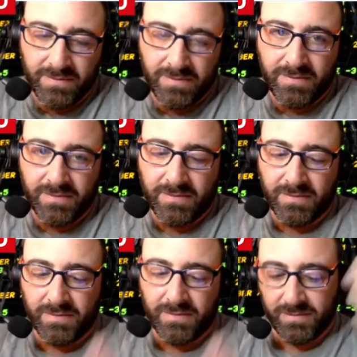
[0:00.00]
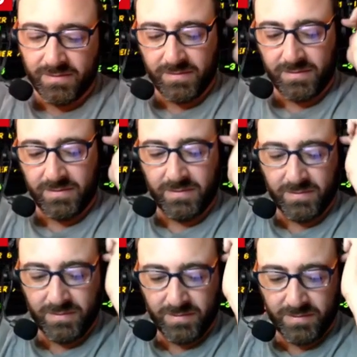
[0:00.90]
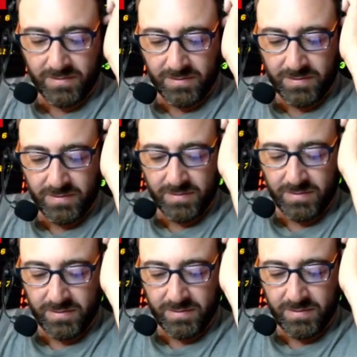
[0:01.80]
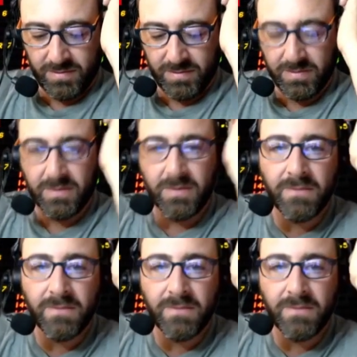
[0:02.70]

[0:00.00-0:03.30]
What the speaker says: No words are spoken by the person on screen.